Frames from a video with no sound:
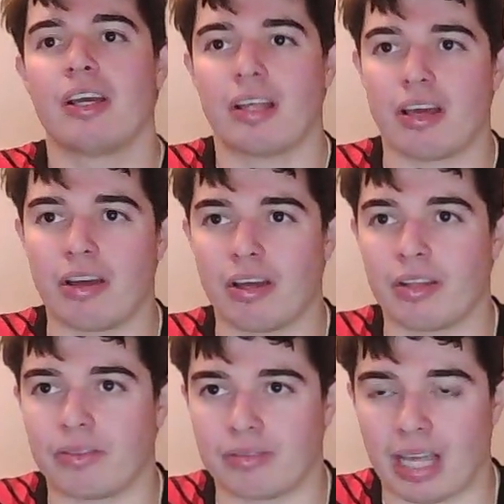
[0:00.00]

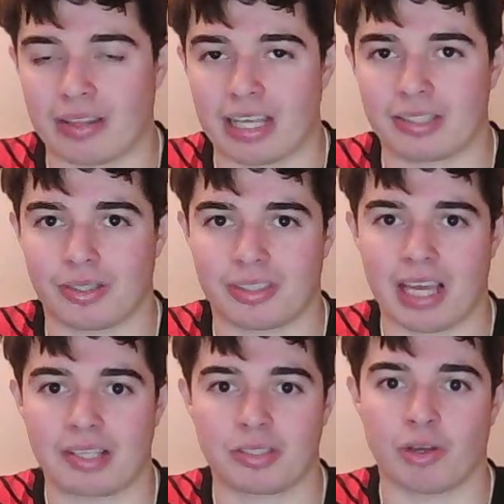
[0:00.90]
that their
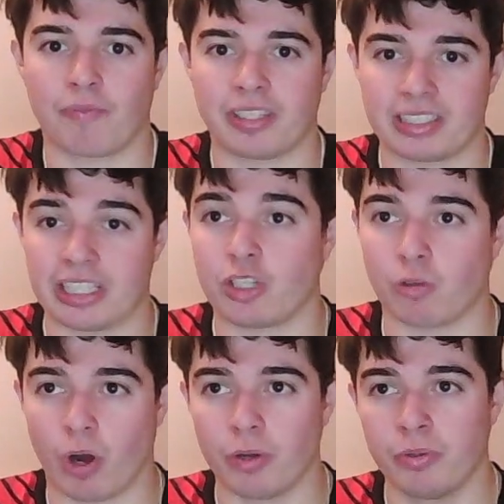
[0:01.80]
success has obviously
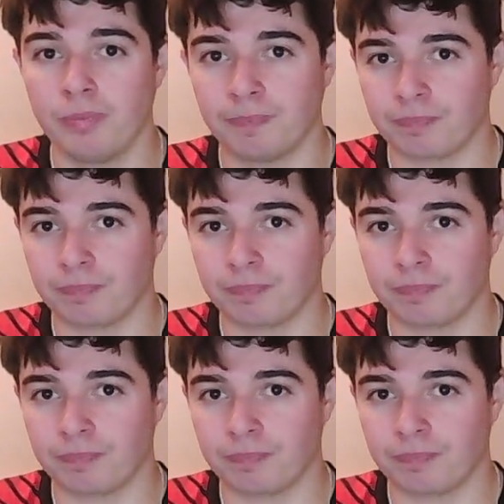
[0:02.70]
grown,